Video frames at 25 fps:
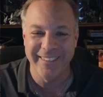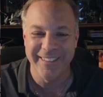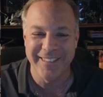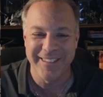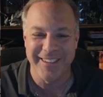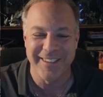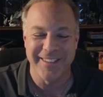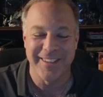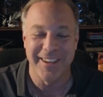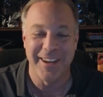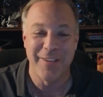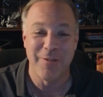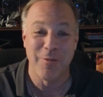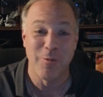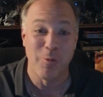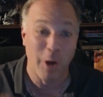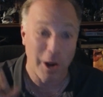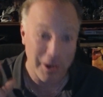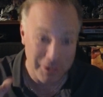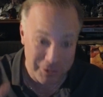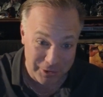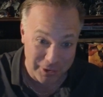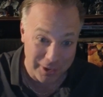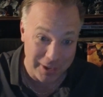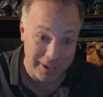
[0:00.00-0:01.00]
She's a
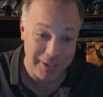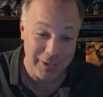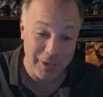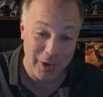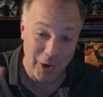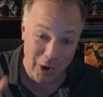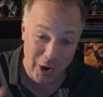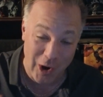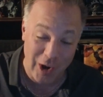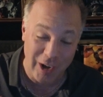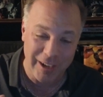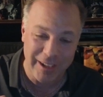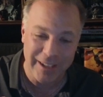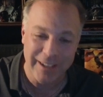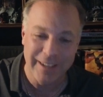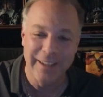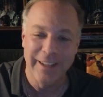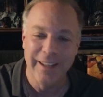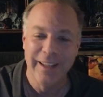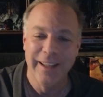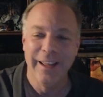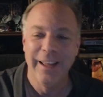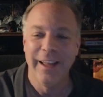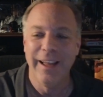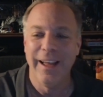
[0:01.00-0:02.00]
Russian dog,
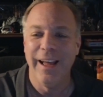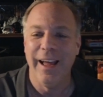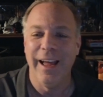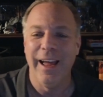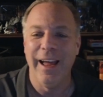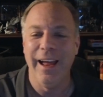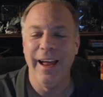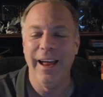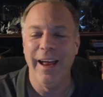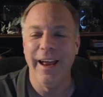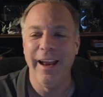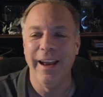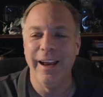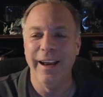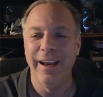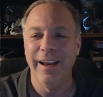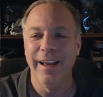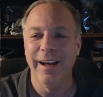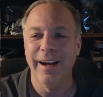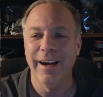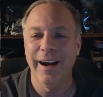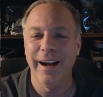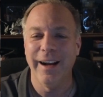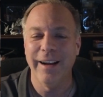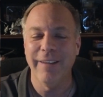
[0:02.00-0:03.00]
and
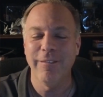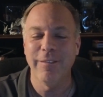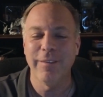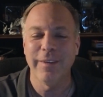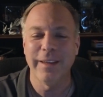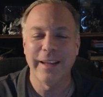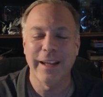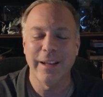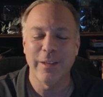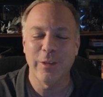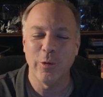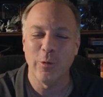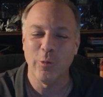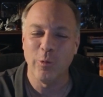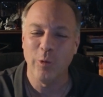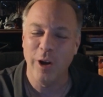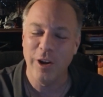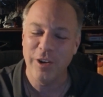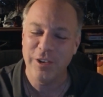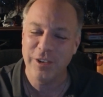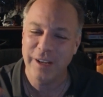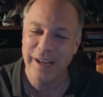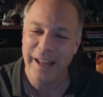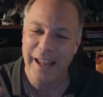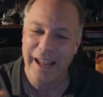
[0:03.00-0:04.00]
uh, I didn't really get the
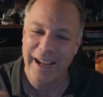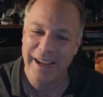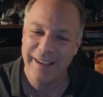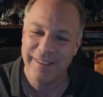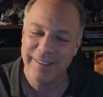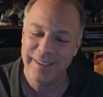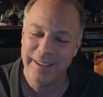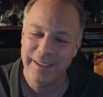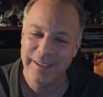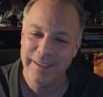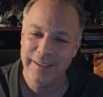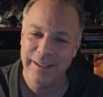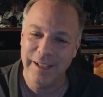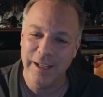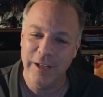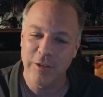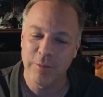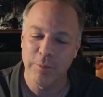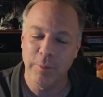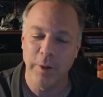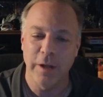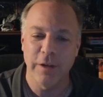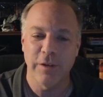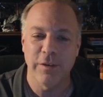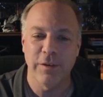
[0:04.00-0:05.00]
Russian accent as
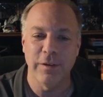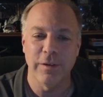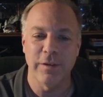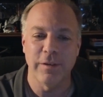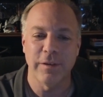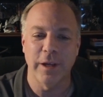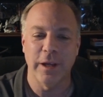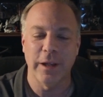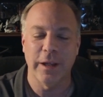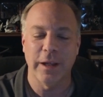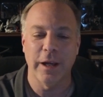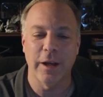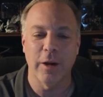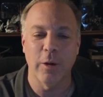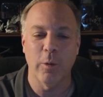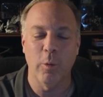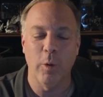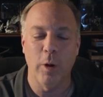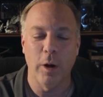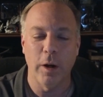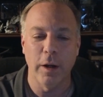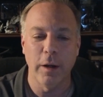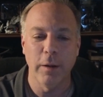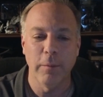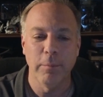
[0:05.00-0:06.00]
much as I kind of
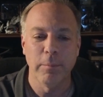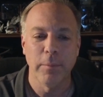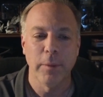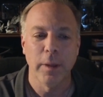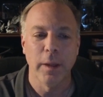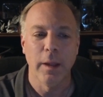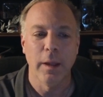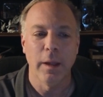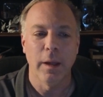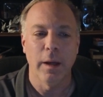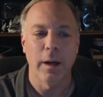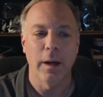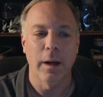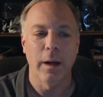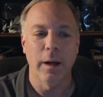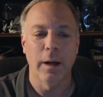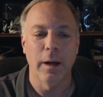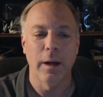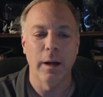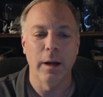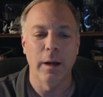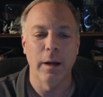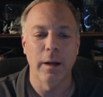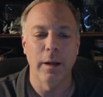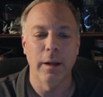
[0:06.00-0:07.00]
wanted
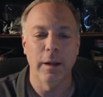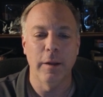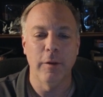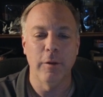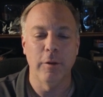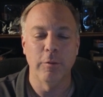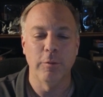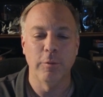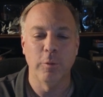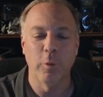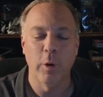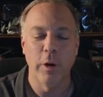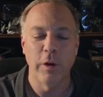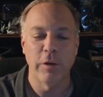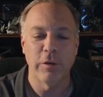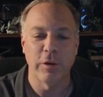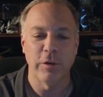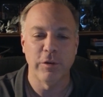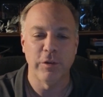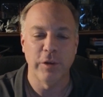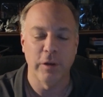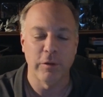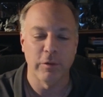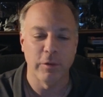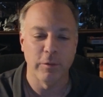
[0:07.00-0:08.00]
uh, in the voice
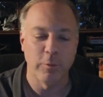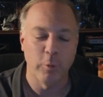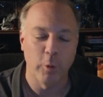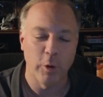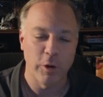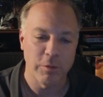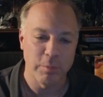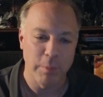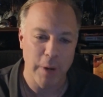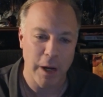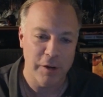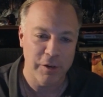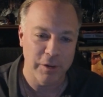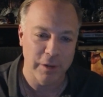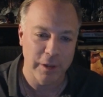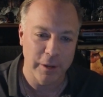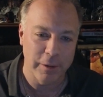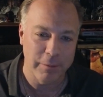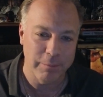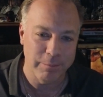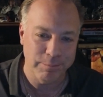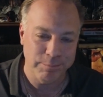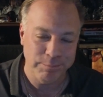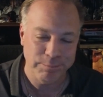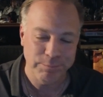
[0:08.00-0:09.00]
because she has a voice
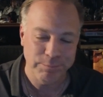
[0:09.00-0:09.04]
modulator,